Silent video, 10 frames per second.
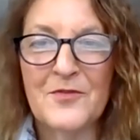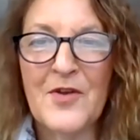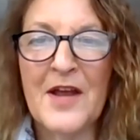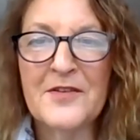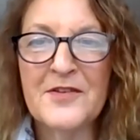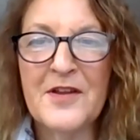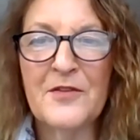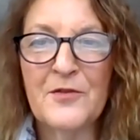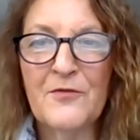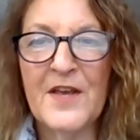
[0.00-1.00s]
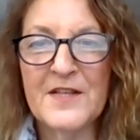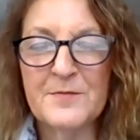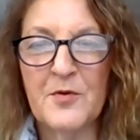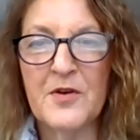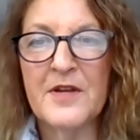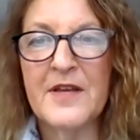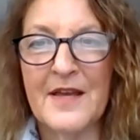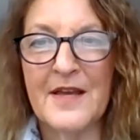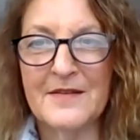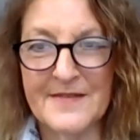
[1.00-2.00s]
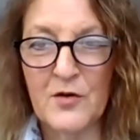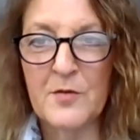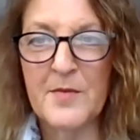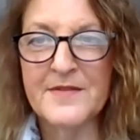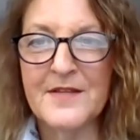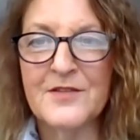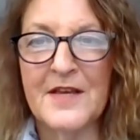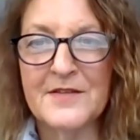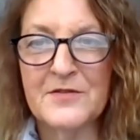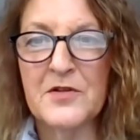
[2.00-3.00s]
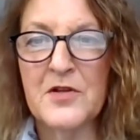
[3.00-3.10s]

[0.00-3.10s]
tracked her down through Facebook, sent her a message, asked her to